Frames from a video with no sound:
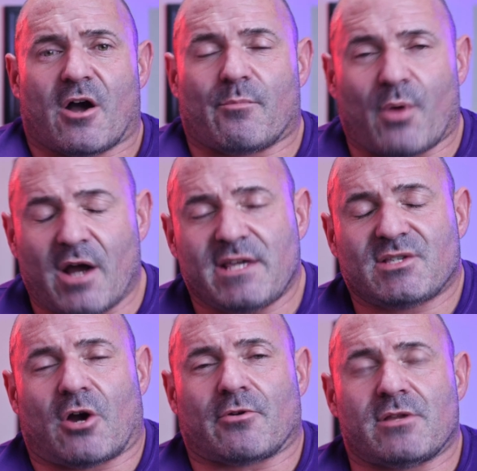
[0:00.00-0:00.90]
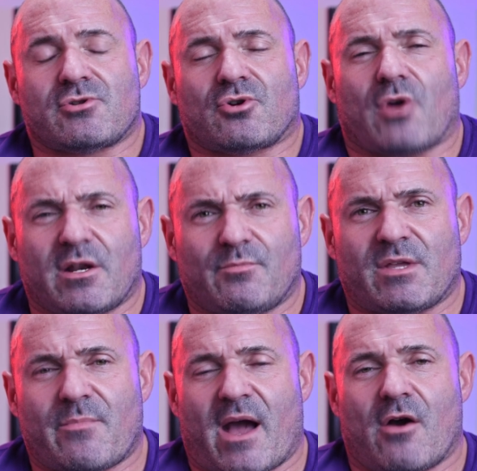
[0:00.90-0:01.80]
Our bodies are
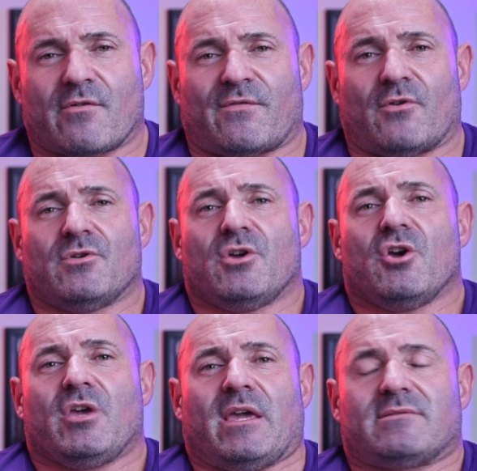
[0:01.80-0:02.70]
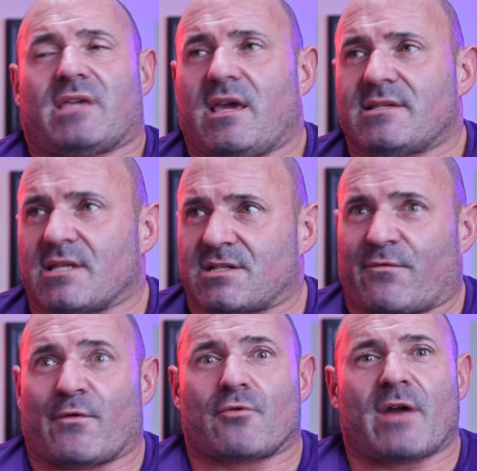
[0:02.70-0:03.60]
incredibly powerful. It takes us
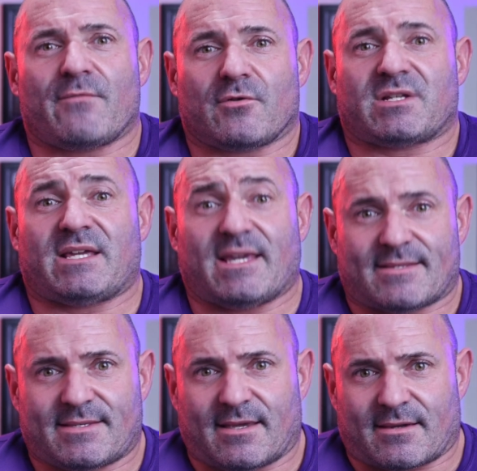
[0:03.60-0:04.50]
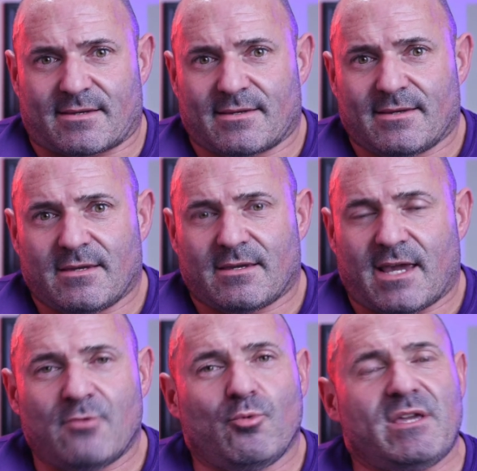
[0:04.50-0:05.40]
forever to get sick.
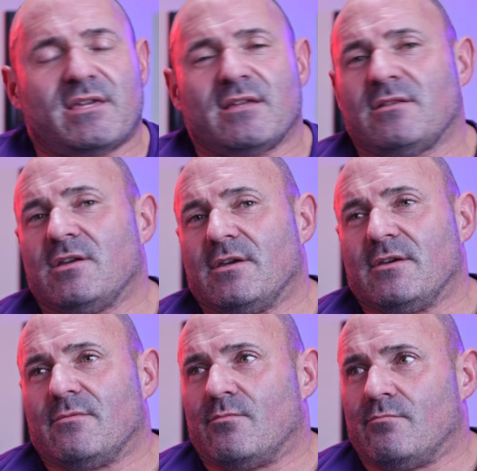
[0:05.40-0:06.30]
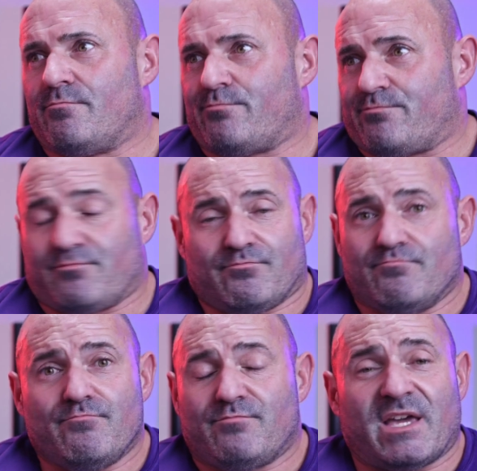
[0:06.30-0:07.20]
And we can
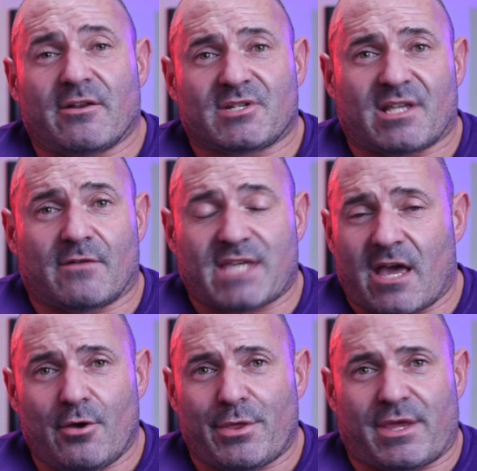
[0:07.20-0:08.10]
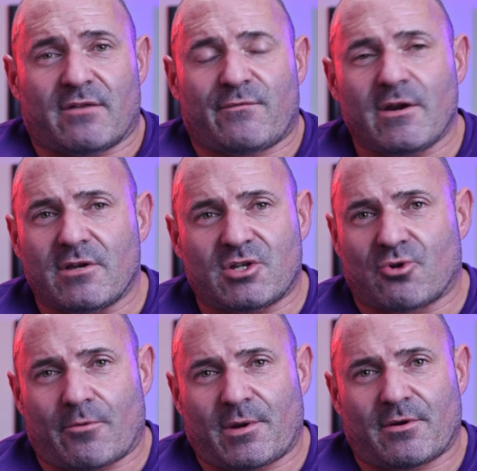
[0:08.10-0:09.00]
get ourselves healthy in a very
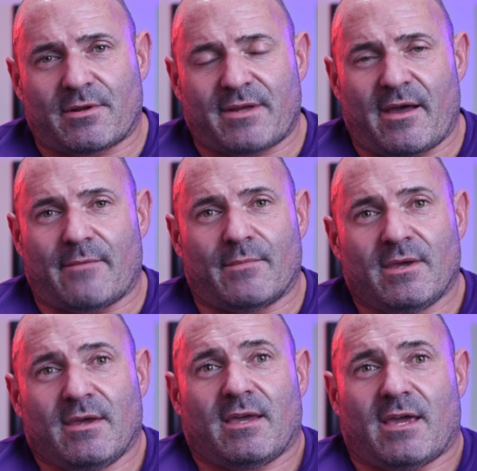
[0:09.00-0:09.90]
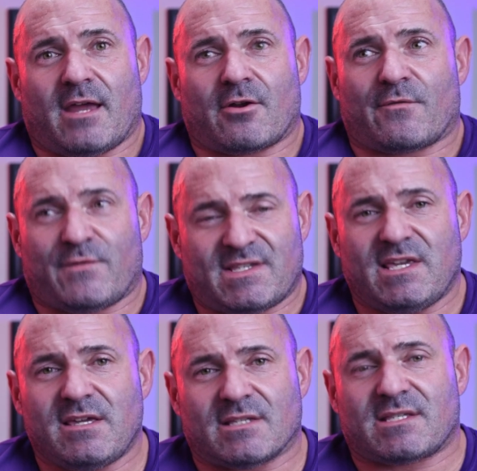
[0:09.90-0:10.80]
short period of time. And our
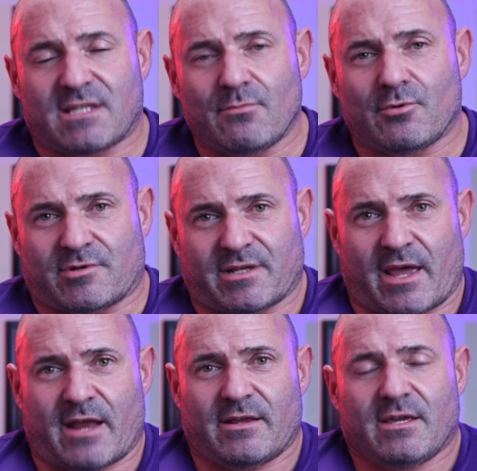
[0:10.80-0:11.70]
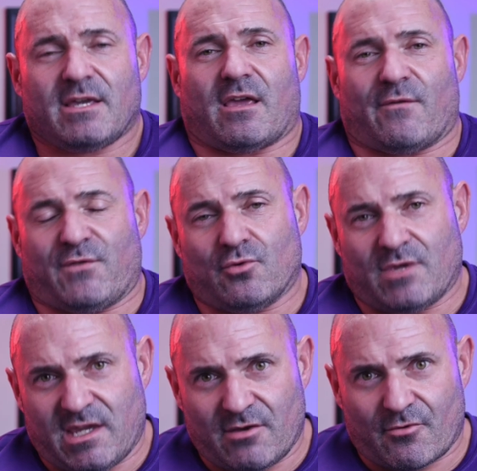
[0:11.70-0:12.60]
physique is similar to that. If
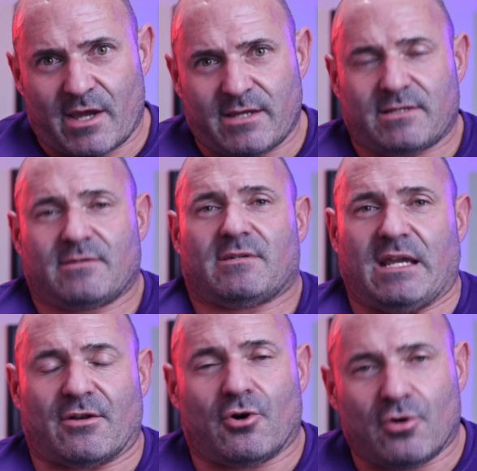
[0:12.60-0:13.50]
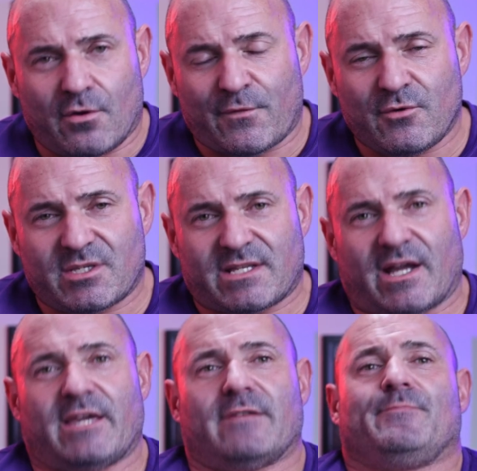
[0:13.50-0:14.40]
you eat right, eat a whole foods
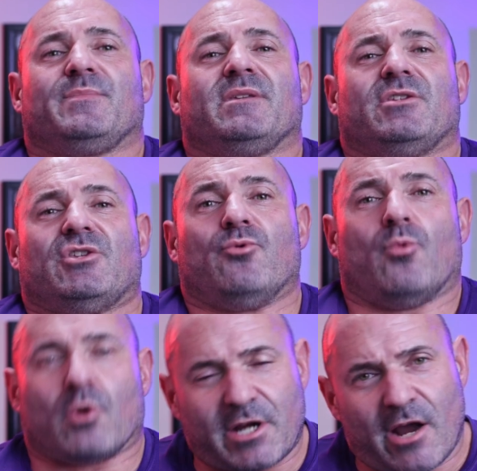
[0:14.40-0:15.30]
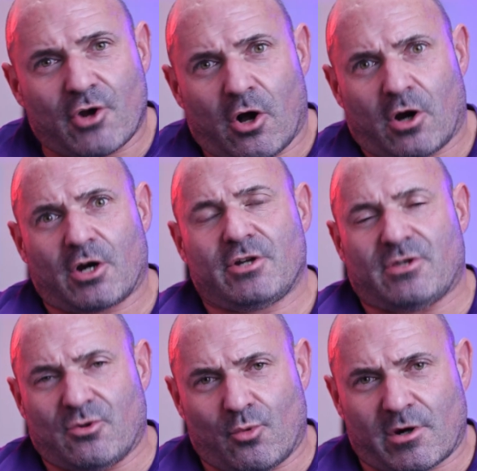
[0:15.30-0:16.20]
diet, you work out
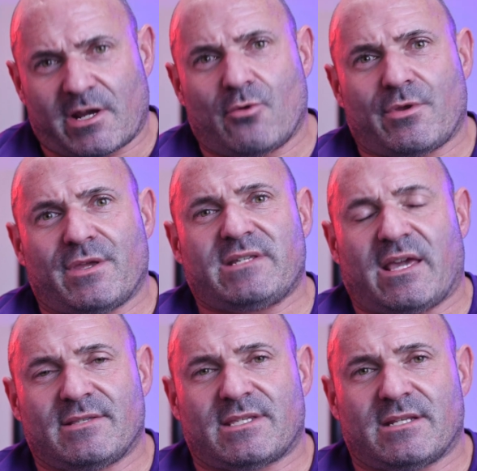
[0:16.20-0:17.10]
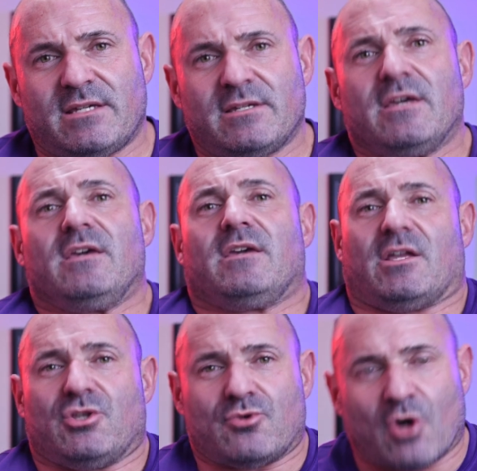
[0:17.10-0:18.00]
hard, you work out with intensity,
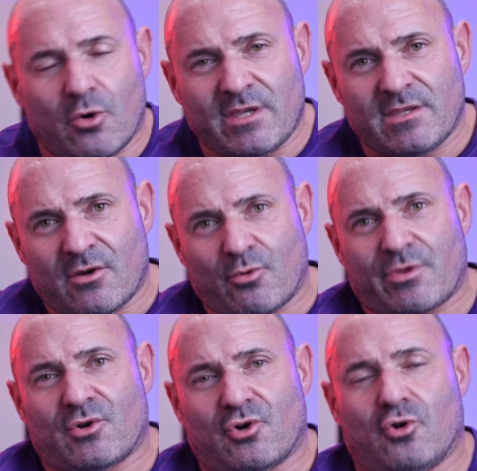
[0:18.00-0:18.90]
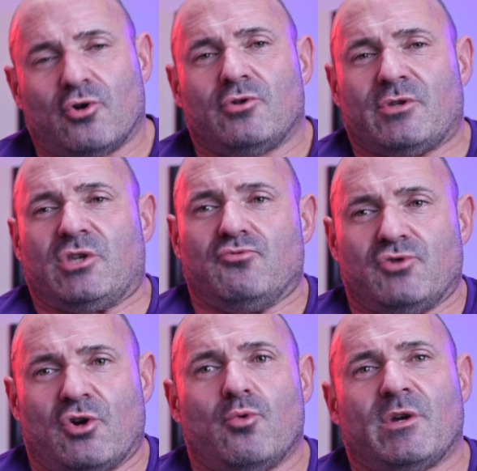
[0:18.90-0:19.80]
and you go in there with a goal, you
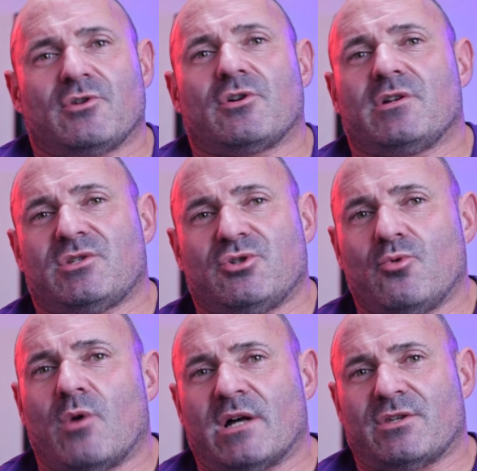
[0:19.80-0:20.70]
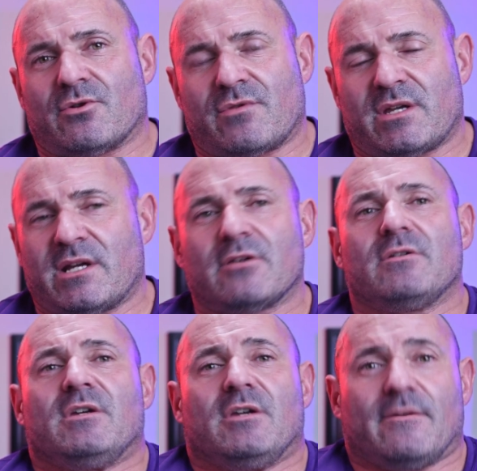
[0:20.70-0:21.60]
know what you're going to do while you're
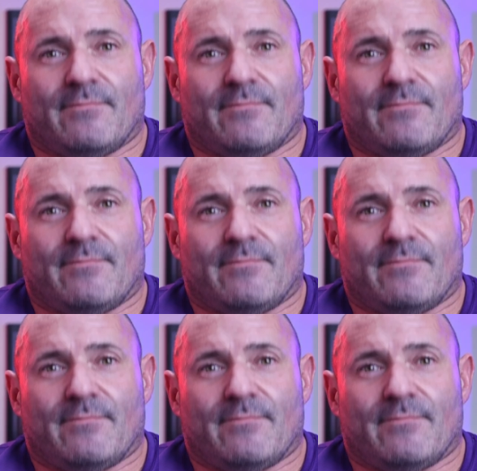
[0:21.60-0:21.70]
there,